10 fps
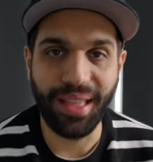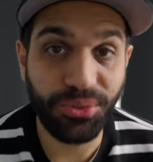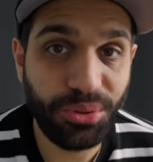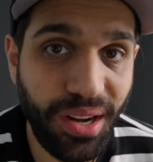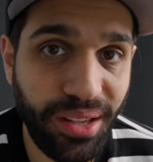
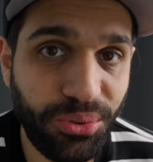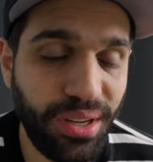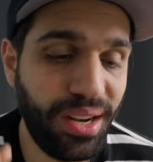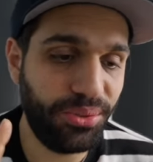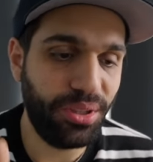like really,
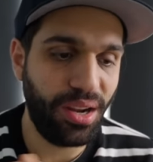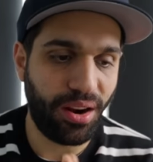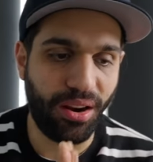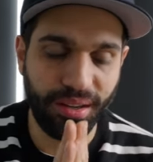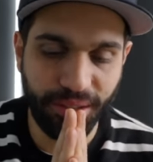really, really
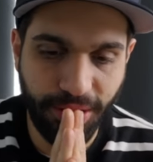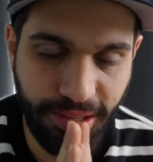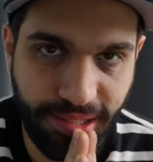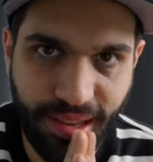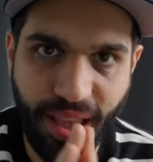hard,
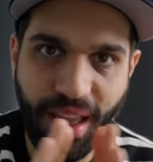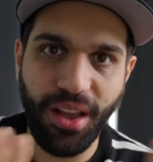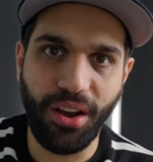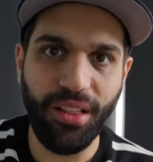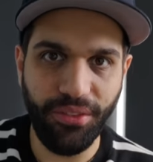because
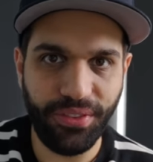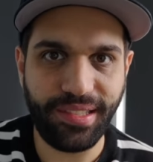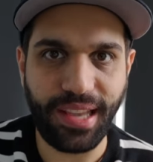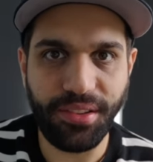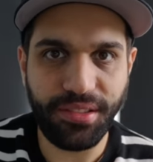all of the
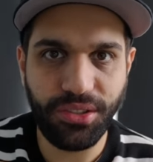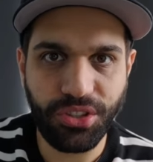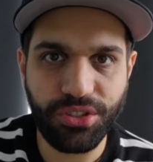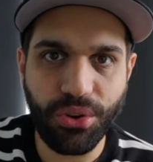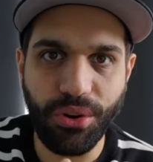sounds you
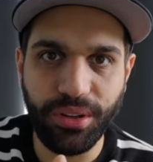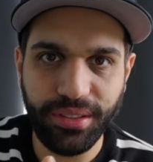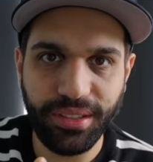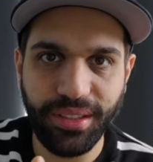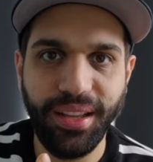just
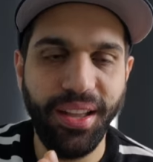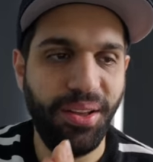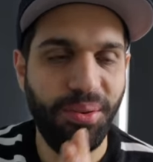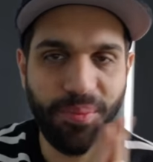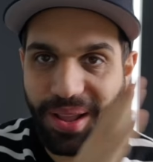heard
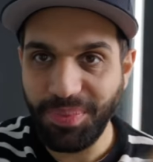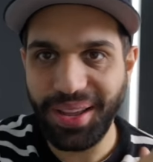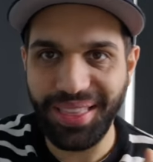made by